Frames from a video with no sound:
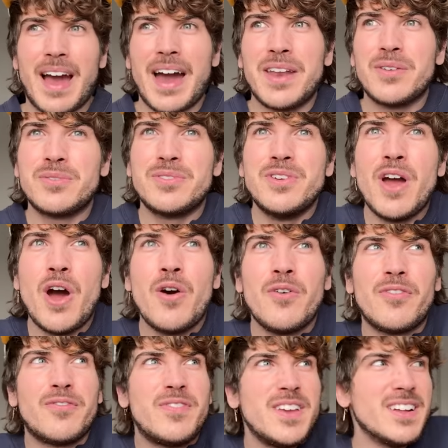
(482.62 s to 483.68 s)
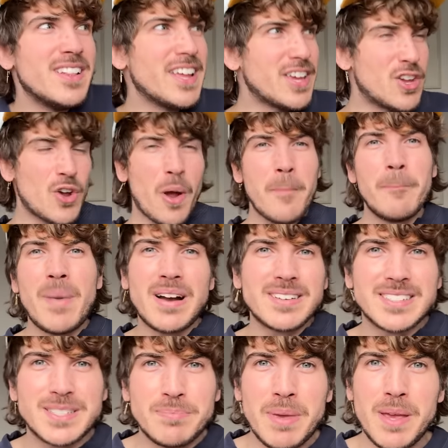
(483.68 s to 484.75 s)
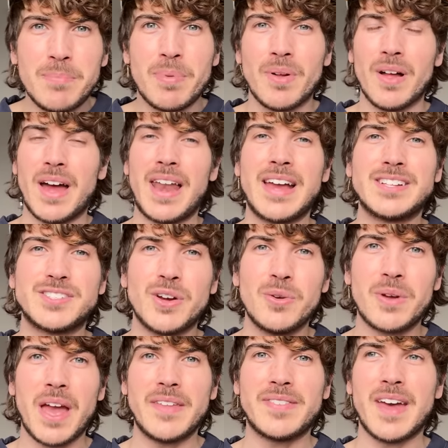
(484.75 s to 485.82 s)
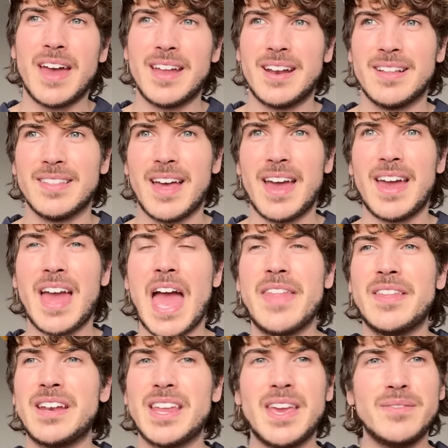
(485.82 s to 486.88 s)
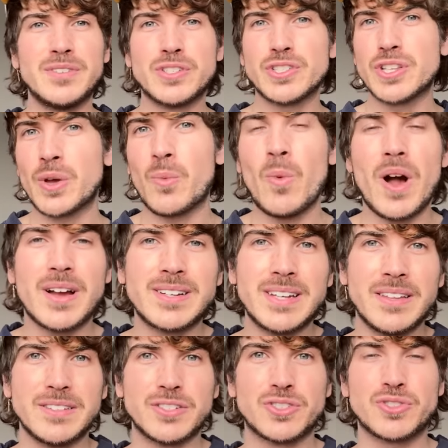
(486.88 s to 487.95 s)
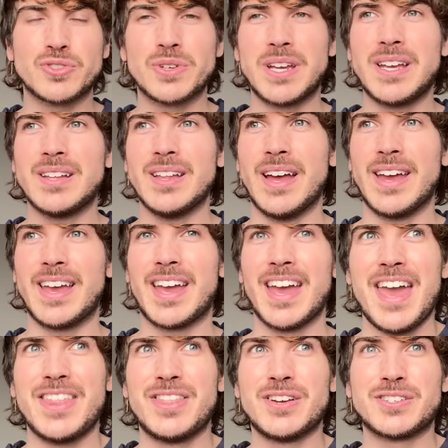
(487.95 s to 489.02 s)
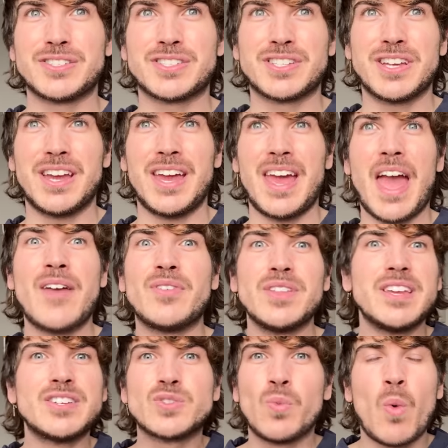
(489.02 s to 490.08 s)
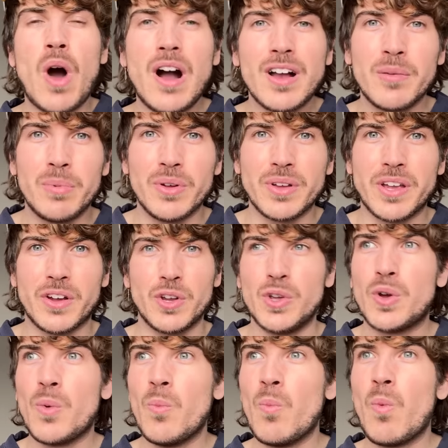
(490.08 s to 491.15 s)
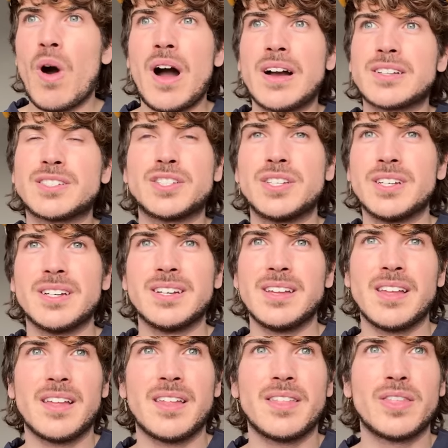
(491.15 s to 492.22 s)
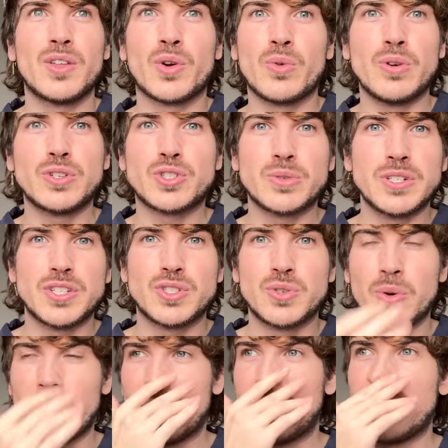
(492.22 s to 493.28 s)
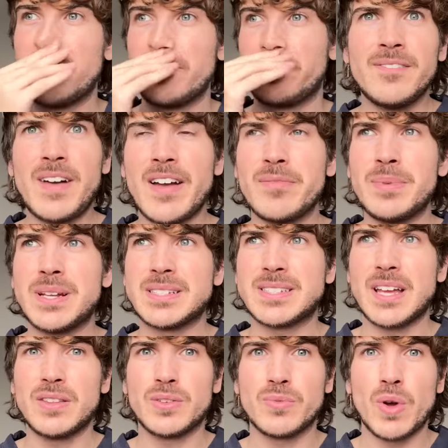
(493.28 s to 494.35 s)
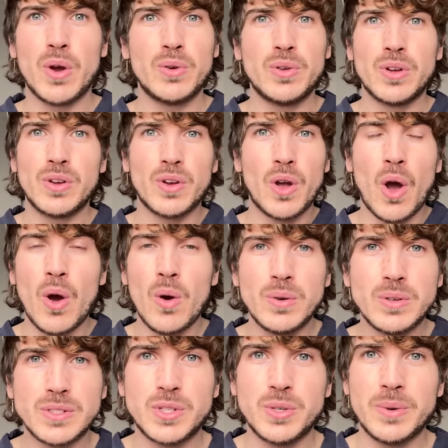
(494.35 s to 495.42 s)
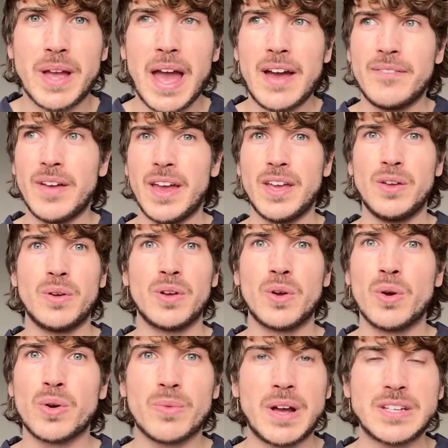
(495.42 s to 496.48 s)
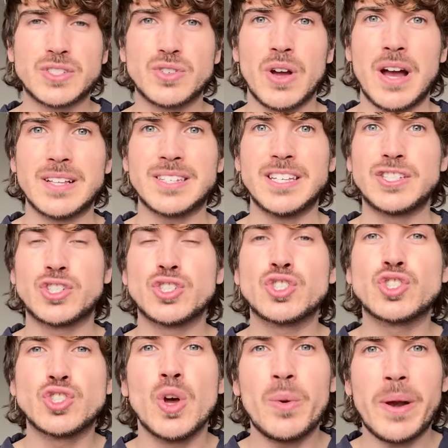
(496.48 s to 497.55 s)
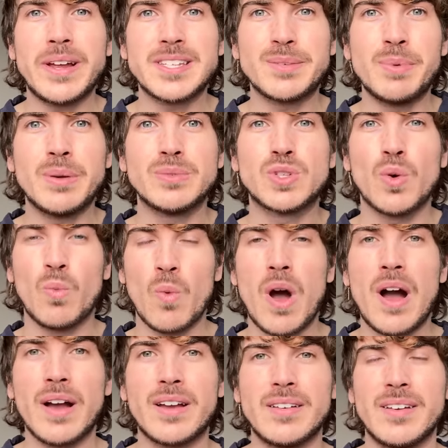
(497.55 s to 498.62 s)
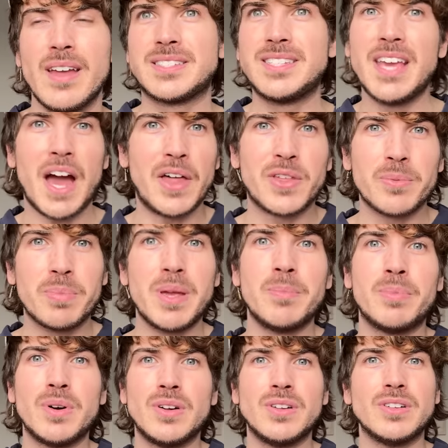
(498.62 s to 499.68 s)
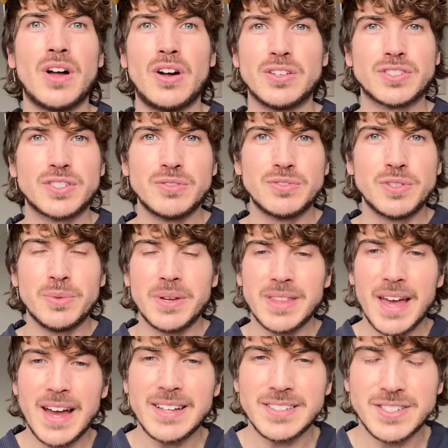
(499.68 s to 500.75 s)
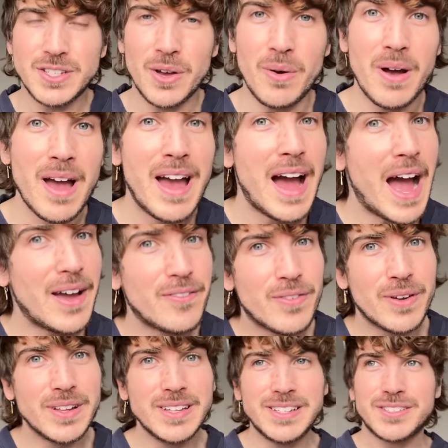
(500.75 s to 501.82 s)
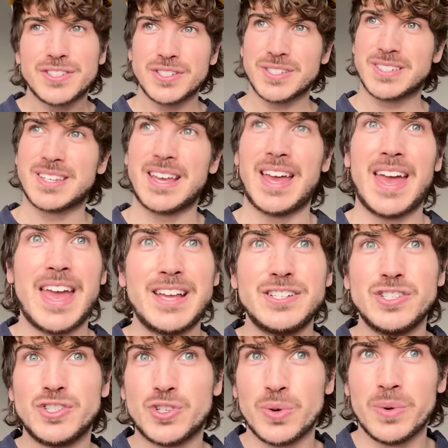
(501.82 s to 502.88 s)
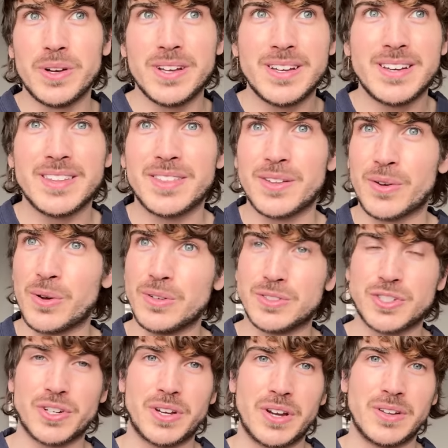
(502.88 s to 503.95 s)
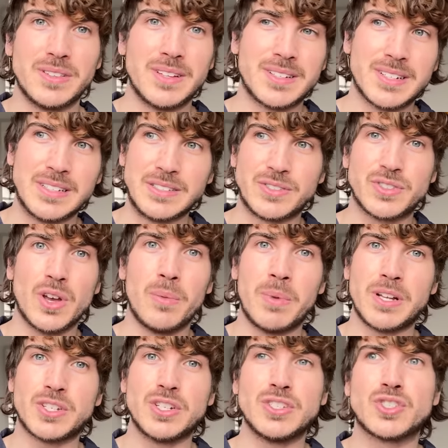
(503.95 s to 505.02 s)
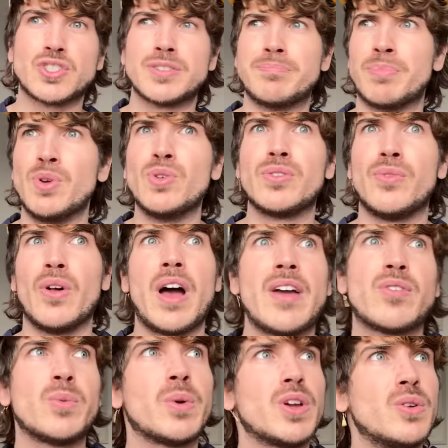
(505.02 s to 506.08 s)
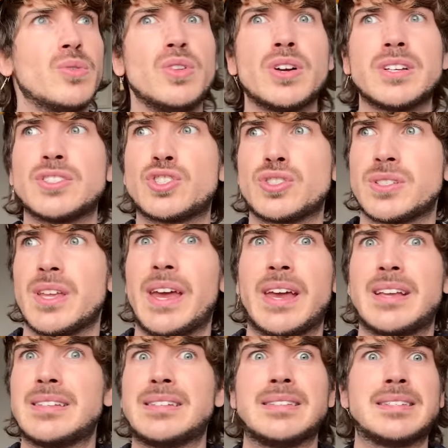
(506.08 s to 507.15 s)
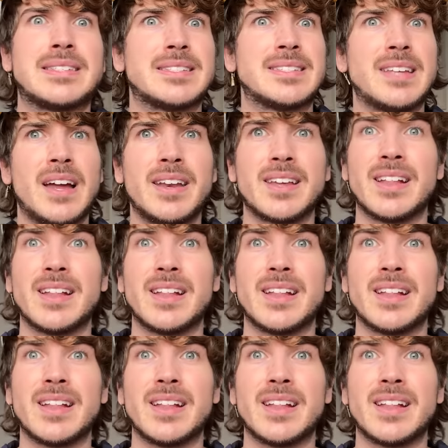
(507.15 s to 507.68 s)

I don't know, feel like you're amongst people. And I don't get that in LA. And then even just like walking down the street, like there's, everything's walkable here. You can walk to the grocery store five minutes down the road, you can go to a cafe, you can go to restaurants. It's just so nice to be able to walk and see other people also doing that. So I really just, enjoyed the culture here in London so much and it's just beautiful. Everywhere you look, it's just like stunning.